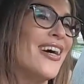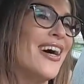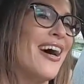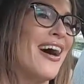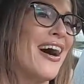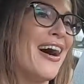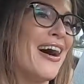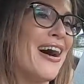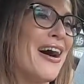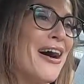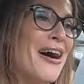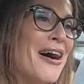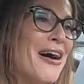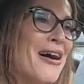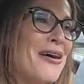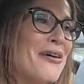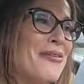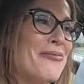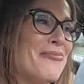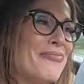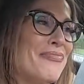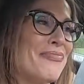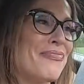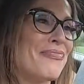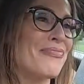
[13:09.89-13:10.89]

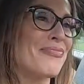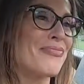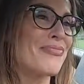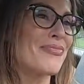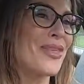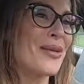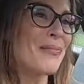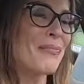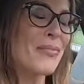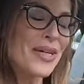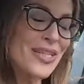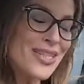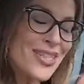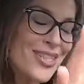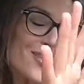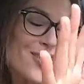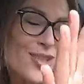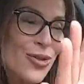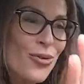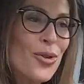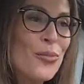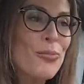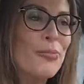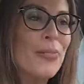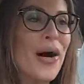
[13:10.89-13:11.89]
But
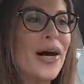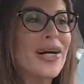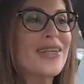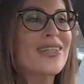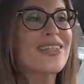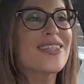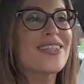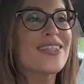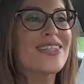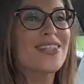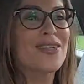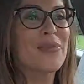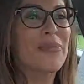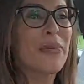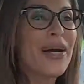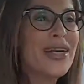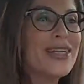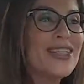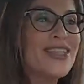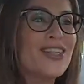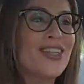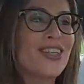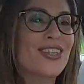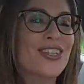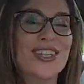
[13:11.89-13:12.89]
so the
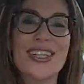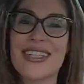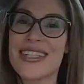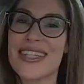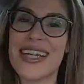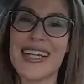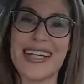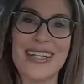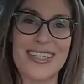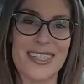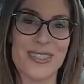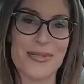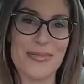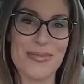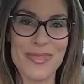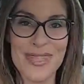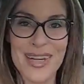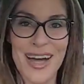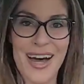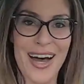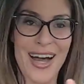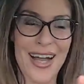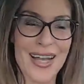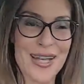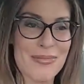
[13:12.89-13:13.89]
buttons are gonna take some
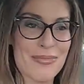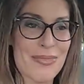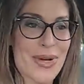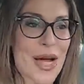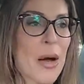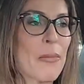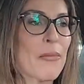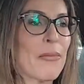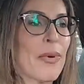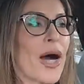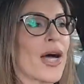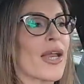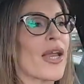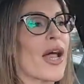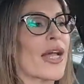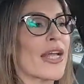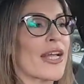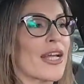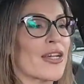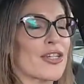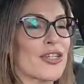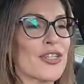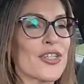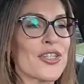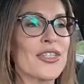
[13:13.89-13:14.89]
time, but I
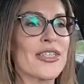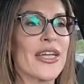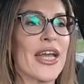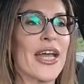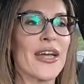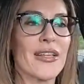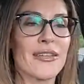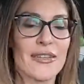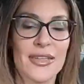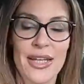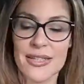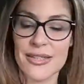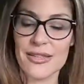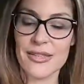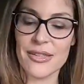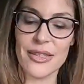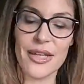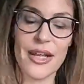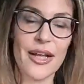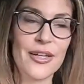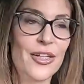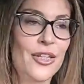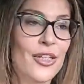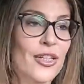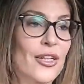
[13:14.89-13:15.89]
understand, less
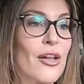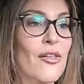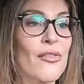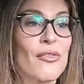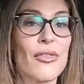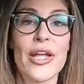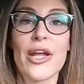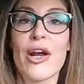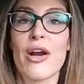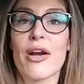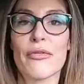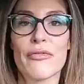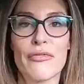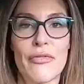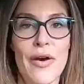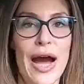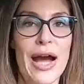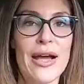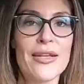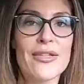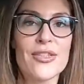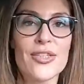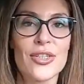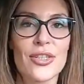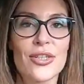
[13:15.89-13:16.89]
clutter. They are
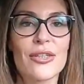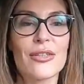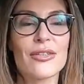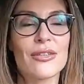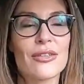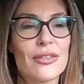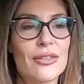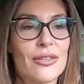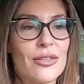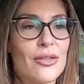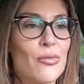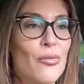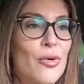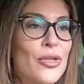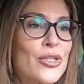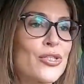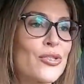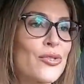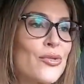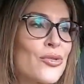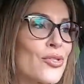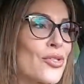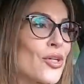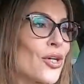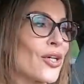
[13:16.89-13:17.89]
faster once
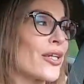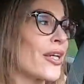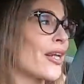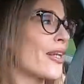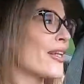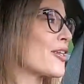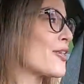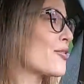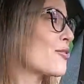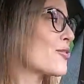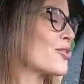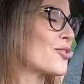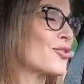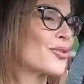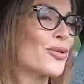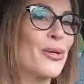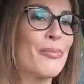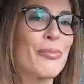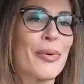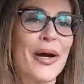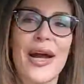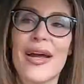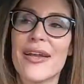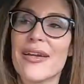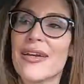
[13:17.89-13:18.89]
you start getting used to it,
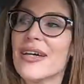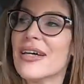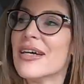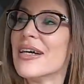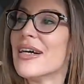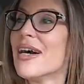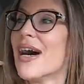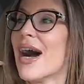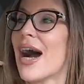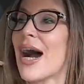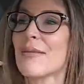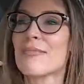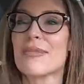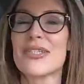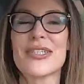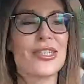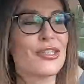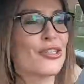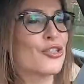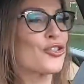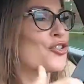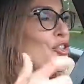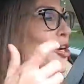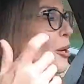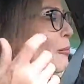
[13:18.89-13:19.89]
but I'm
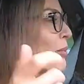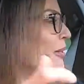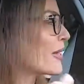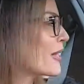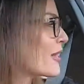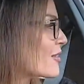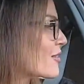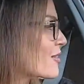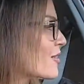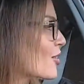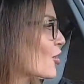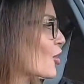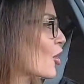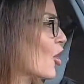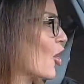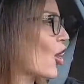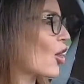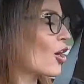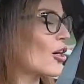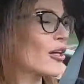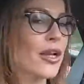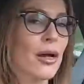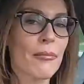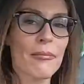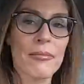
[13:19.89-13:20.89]
still jumping into the
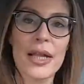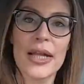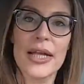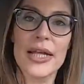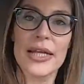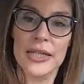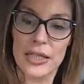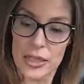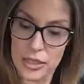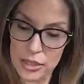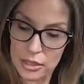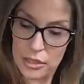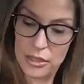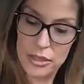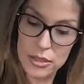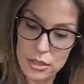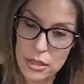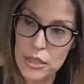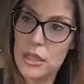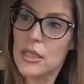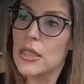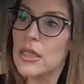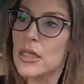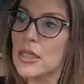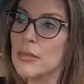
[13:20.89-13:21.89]
car and I'm like,
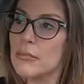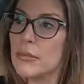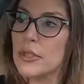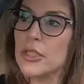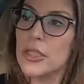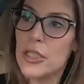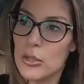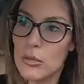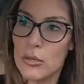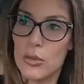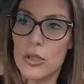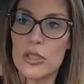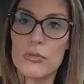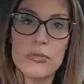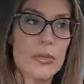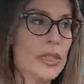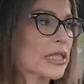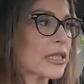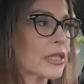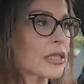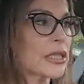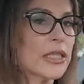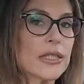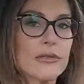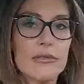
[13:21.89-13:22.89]
where's my
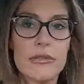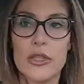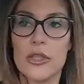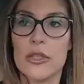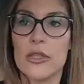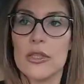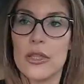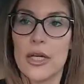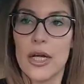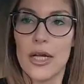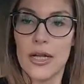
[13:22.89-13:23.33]
lever?